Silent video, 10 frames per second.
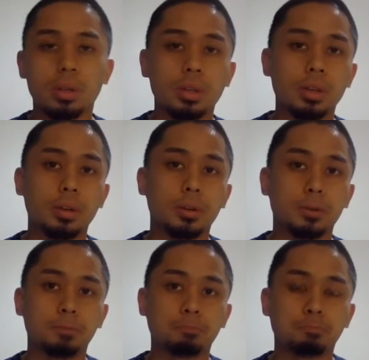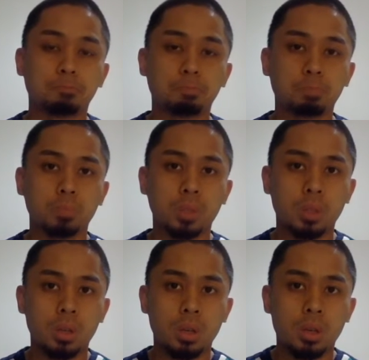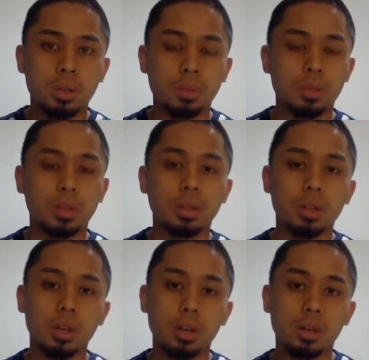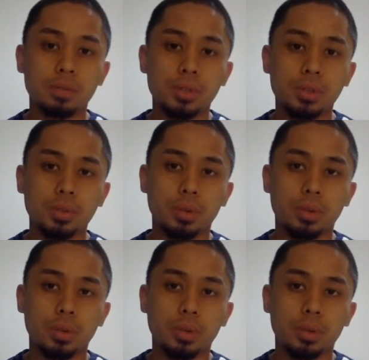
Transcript: to need some clean gloves.